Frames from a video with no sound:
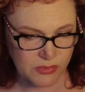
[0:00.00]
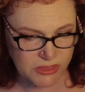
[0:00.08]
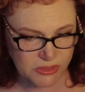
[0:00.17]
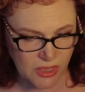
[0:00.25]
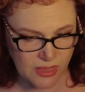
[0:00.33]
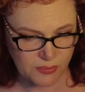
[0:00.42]

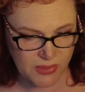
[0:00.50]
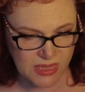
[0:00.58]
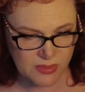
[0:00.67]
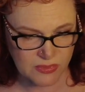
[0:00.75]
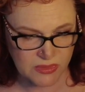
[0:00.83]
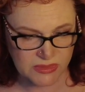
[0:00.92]
John
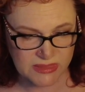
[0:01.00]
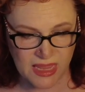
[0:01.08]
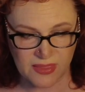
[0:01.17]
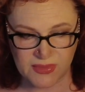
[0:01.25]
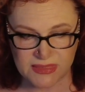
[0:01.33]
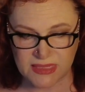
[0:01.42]
Peebles,
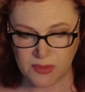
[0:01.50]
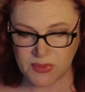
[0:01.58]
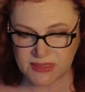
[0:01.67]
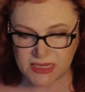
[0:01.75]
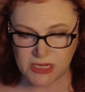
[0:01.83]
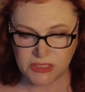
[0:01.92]
and the
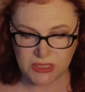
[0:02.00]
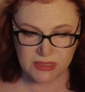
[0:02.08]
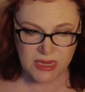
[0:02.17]
supposition